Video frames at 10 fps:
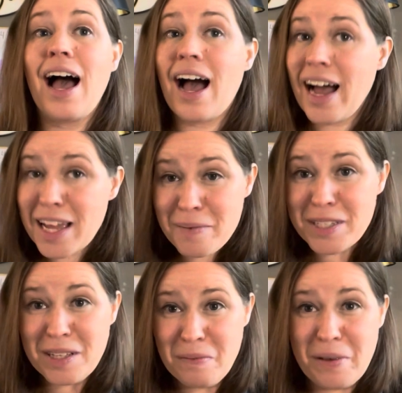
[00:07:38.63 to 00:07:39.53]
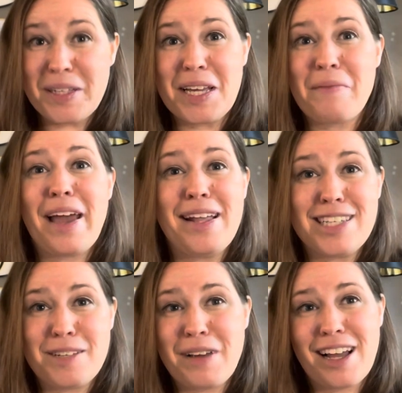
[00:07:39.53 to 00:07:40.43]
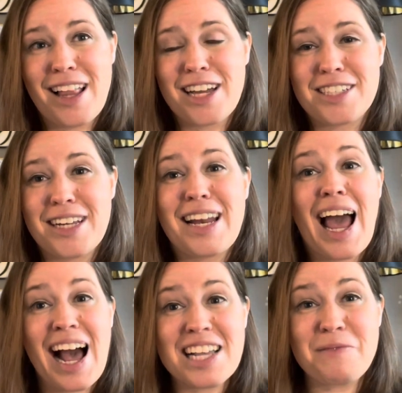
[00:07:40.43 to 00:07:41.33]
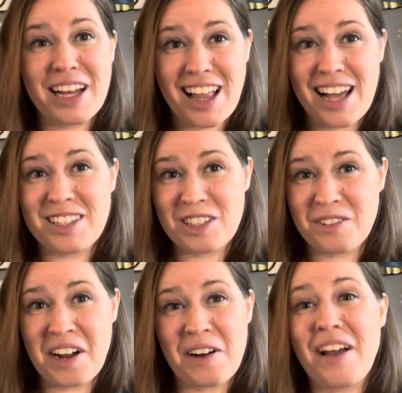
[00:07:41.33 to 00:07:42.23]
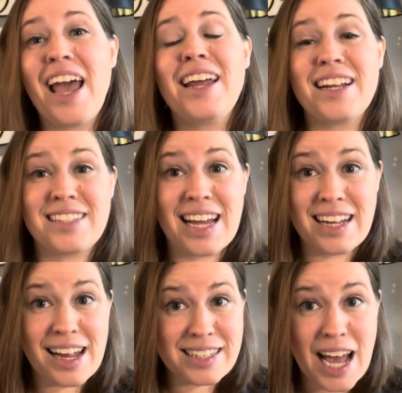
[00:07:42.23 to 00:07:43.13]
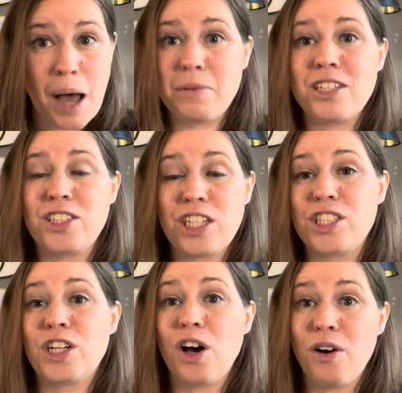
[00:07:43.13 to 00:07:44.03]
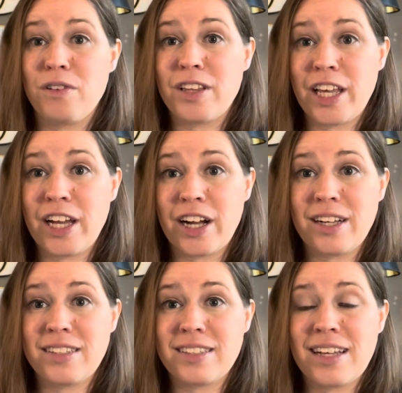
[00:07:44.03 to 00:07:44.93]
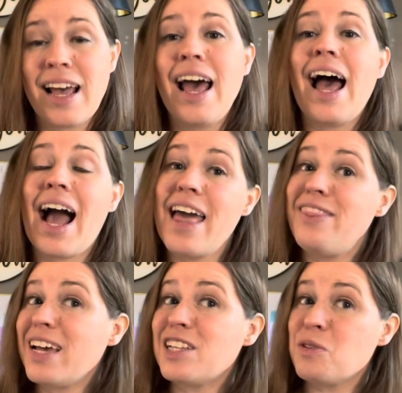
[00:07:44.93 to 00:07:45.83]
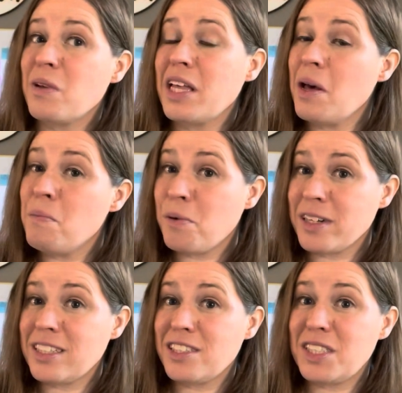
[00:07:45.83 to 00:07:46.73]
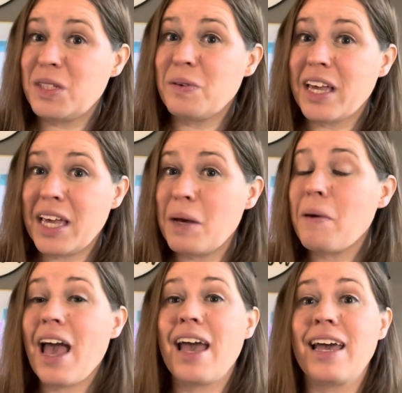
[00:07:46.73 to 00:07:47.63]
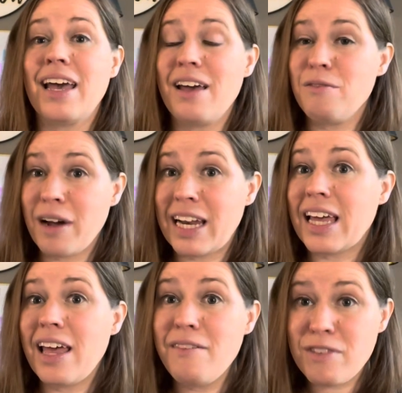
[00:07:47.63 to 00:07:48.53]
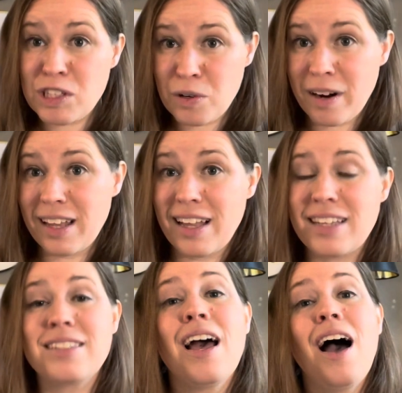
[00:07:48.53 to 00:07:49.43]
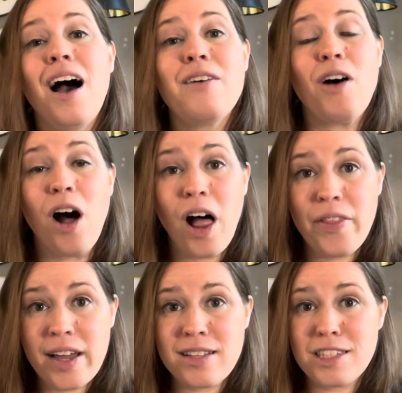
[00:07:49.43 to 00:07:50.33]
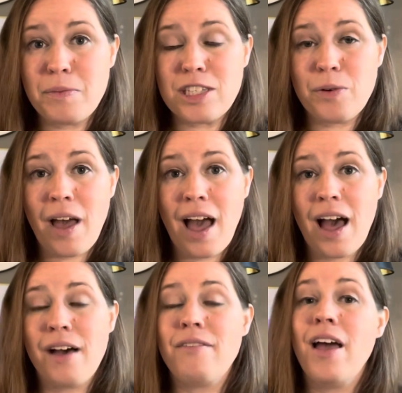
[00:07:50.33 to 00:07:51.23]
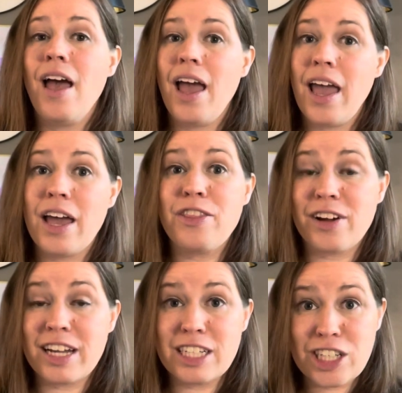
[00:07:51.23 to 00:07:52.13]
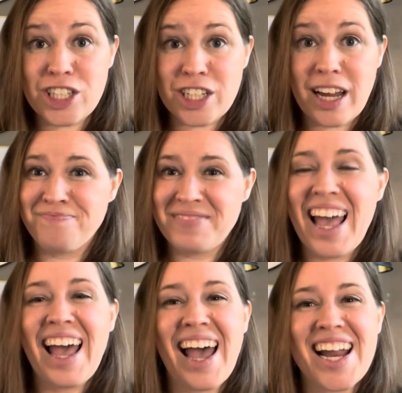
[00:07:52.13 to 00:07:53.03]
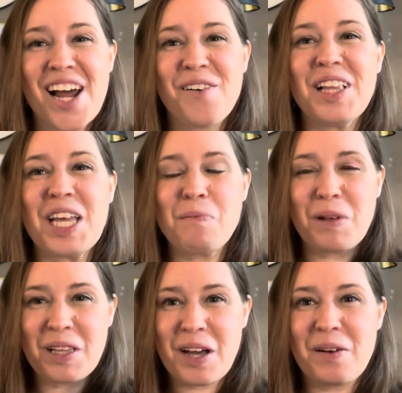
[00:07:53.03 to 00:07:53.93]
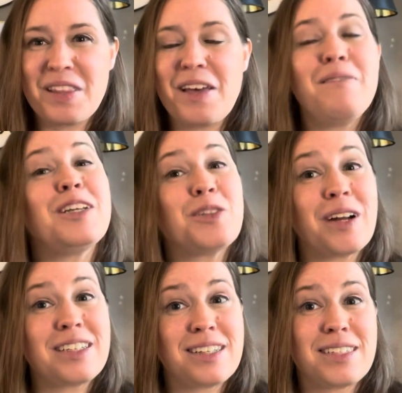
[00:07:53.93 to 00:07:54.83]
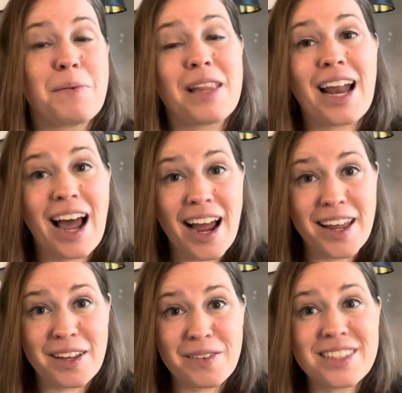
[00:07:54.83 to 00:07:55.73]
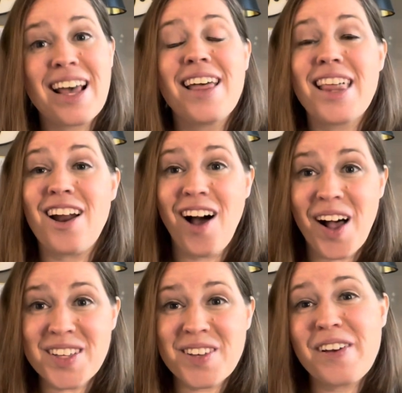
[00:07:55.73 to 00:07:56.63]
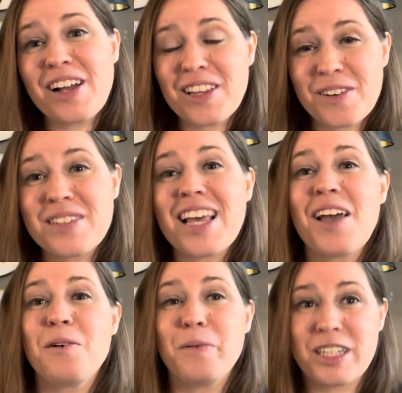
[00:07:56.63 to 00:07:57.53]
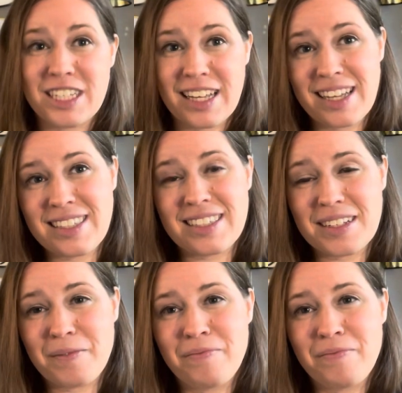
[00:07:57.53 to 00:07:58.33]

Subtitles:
I am still building my instrument collection as my classes grow and as I adapt to teaching over the years. I think it's really important to keep a running inventory list of all the instruments you have and their condition. And I will link below the inventory system that I use that also includes a wish list.